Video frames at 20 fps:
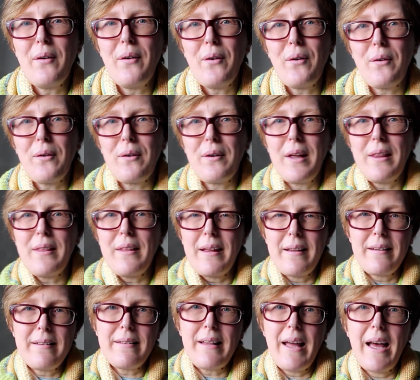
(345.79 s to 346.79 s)
on
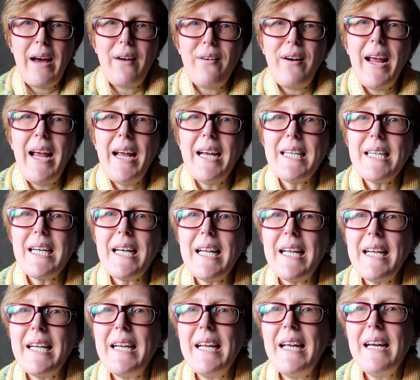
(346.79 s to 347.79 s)
this are
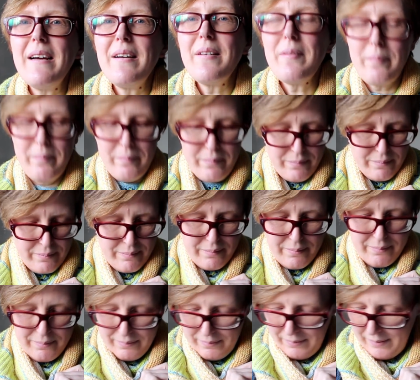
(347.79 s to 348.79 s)
actually...
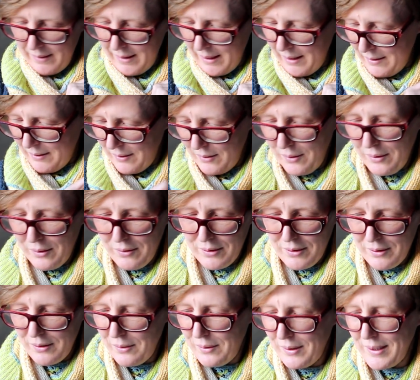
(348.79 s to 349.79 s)
You're
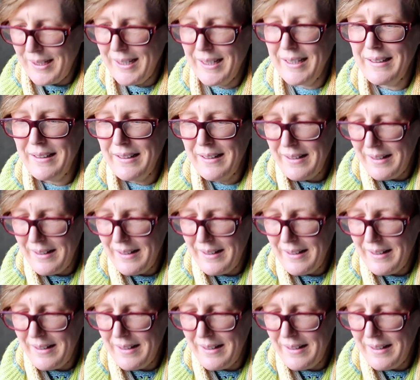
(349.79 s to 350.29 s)
annoying.